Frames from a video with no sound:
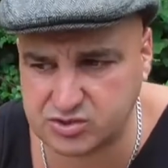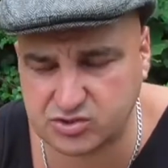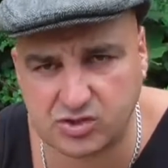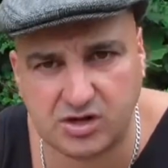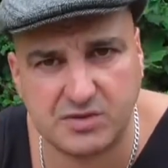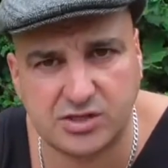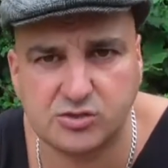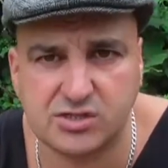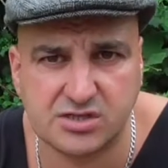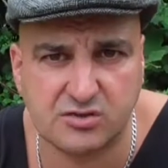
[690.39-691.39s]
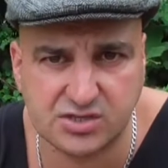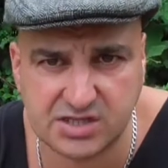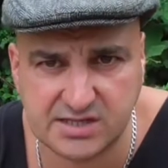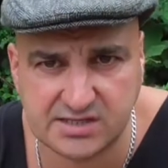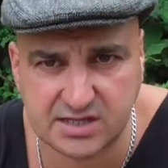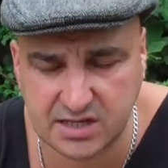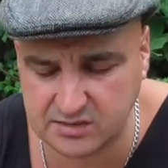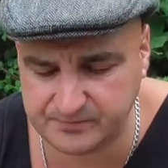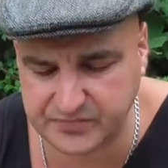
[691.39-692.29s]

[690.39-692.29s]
just try and make sure there's no seeds in it